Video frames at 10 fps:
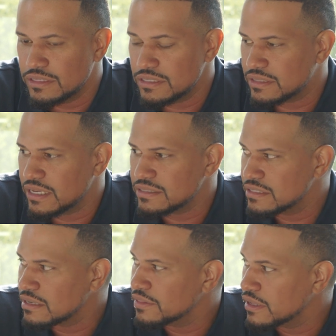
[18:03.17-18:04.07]

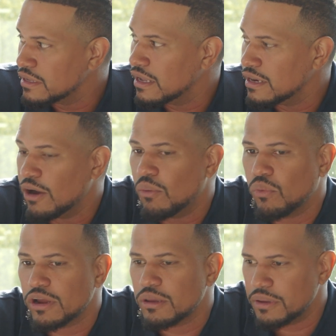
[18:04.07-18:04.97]
And I
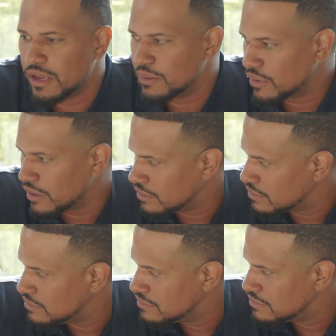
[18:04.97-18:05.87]
work in behavioral
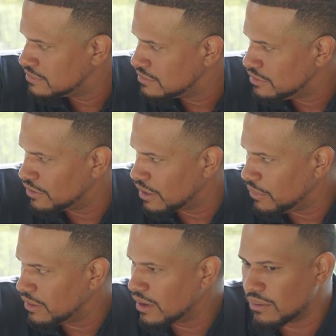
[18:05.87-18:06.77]
health. You know what I
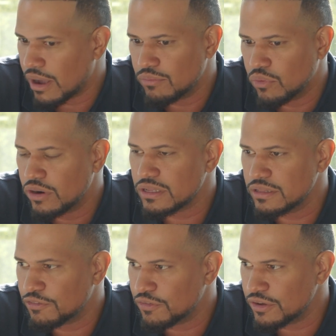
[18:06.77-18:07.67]
mean? I work in
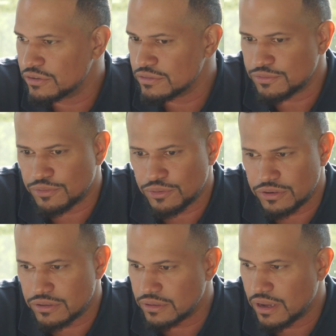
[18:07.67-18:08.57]
the field
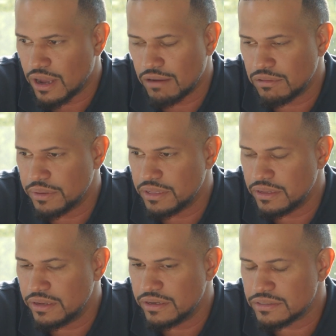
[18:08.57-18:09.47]
for however many
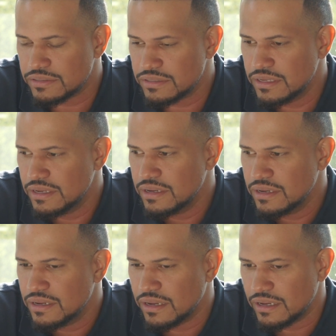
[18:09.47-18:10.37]
years.
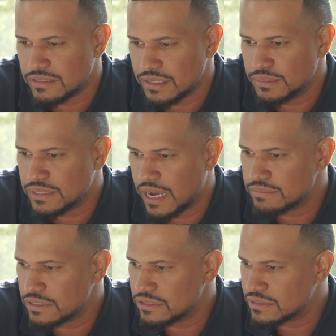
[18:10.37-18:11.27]
And
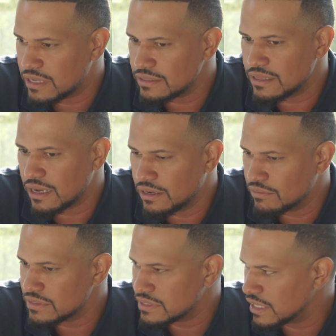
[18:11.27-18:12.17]
sometimes it just takes that
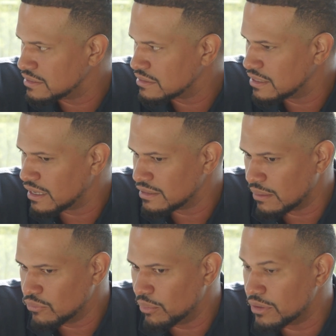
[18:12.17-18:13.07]
conversation, that
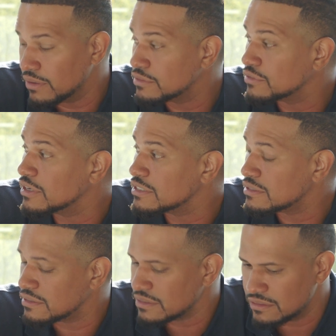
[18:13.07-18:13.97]
moment of
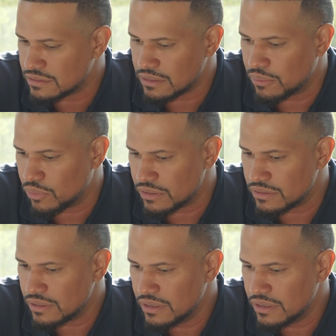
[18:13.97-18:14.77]
trust in someone